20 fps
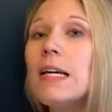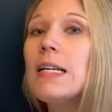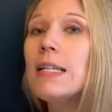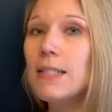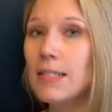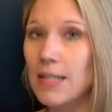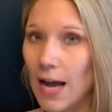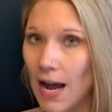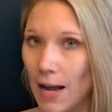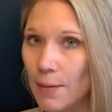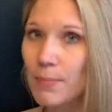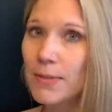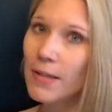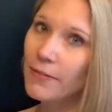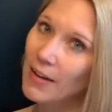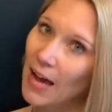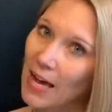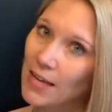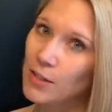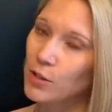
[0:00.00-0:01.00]
types of
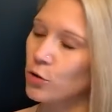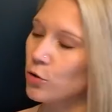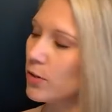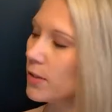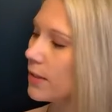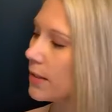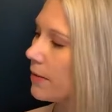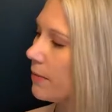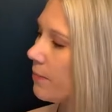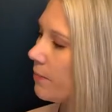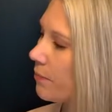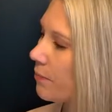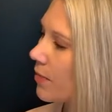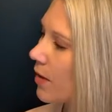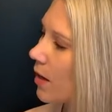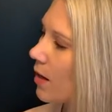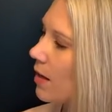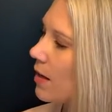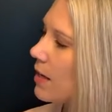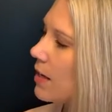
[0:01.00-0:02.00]
castles.
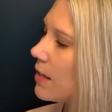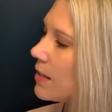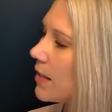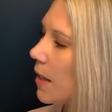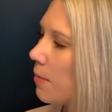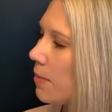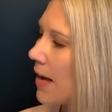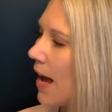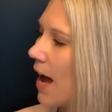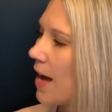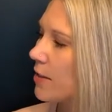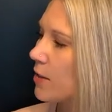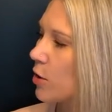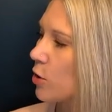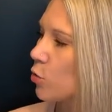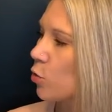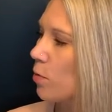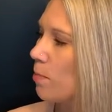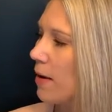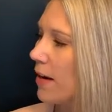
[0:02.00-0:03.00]
Some castles
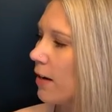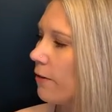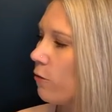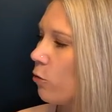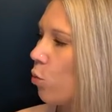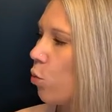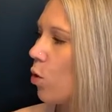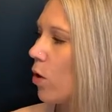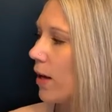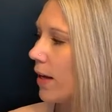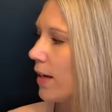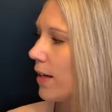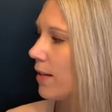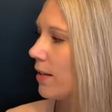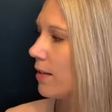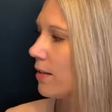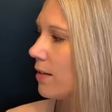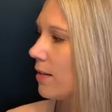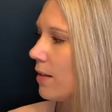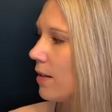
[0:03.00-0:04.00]
were made of wood.
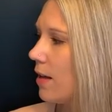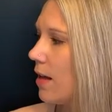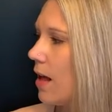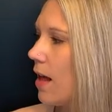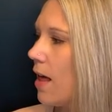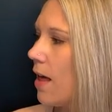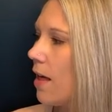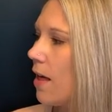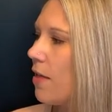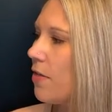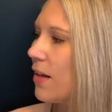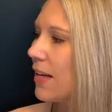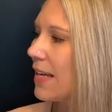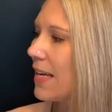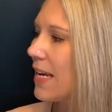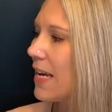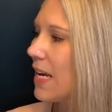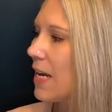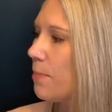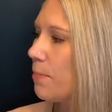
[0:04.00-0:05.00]
The
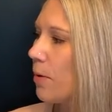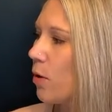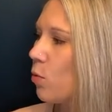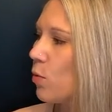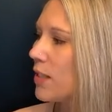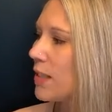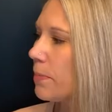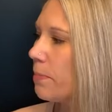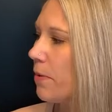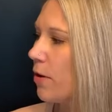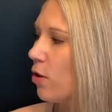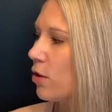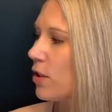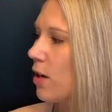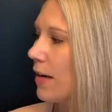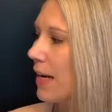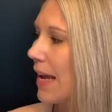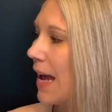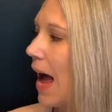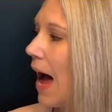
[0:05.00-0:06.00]
keep was built on
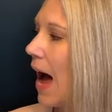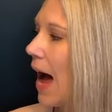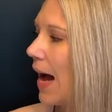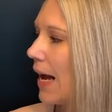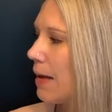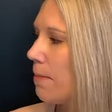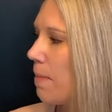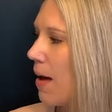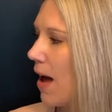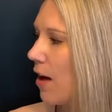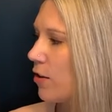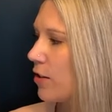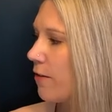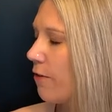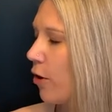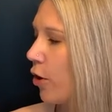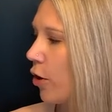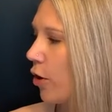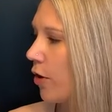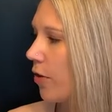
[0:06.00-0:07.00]
a high mound of
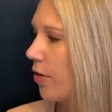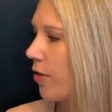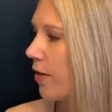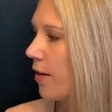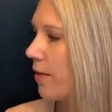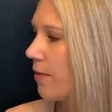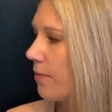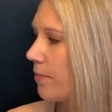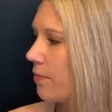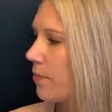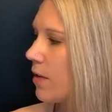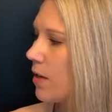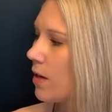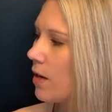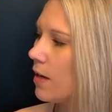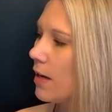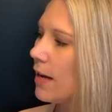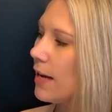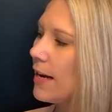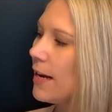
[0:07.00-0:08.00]
earth.
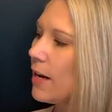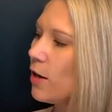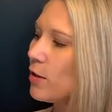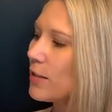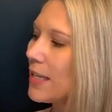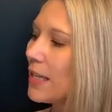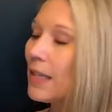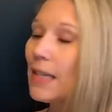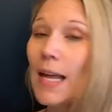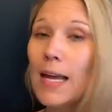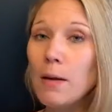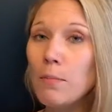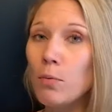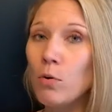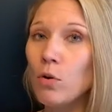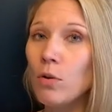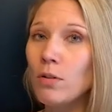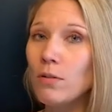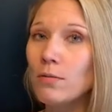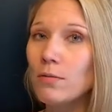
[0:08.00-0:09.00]
Here's a
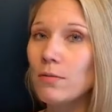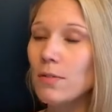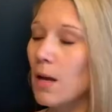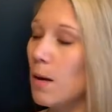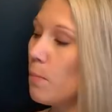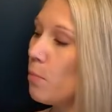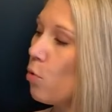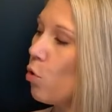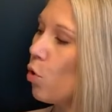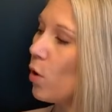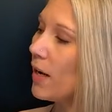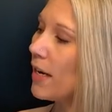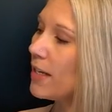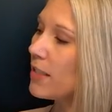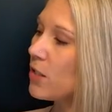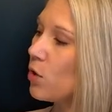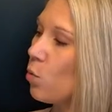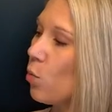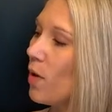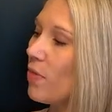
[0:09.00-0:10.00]
label pointing
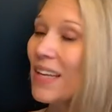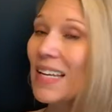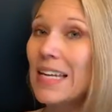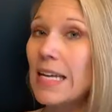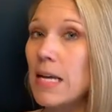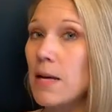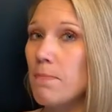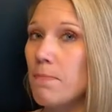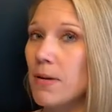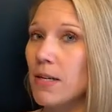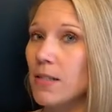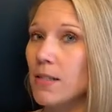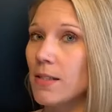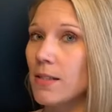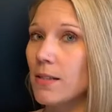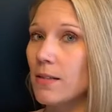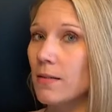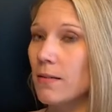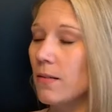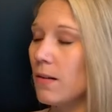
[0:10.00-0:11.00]
to what the keep
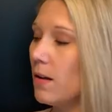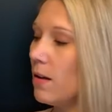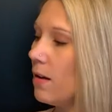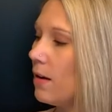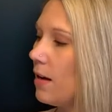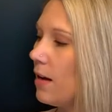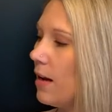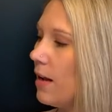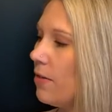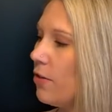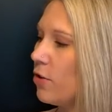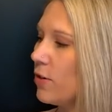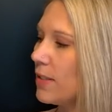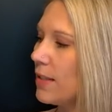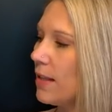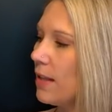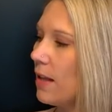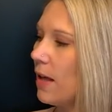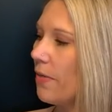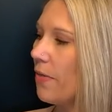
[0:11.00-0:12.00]
is. And there's
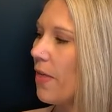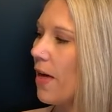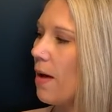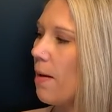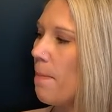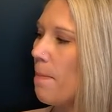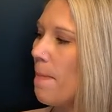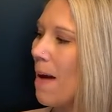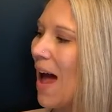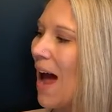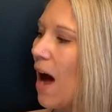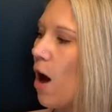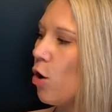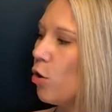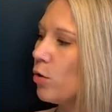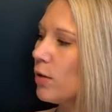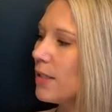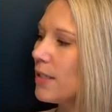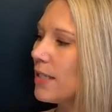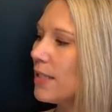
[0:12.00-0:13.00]
the
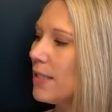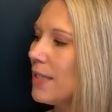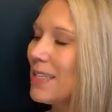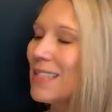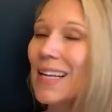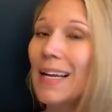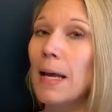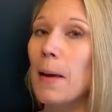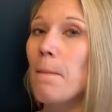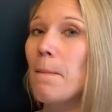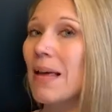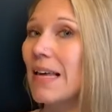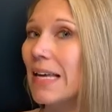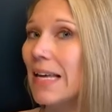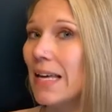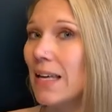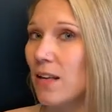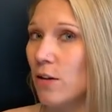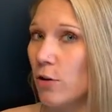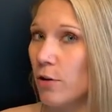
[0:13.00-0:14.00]
mound is like a big
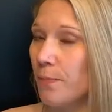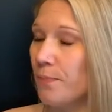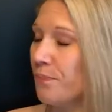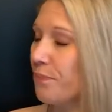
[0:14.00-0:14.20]
hill.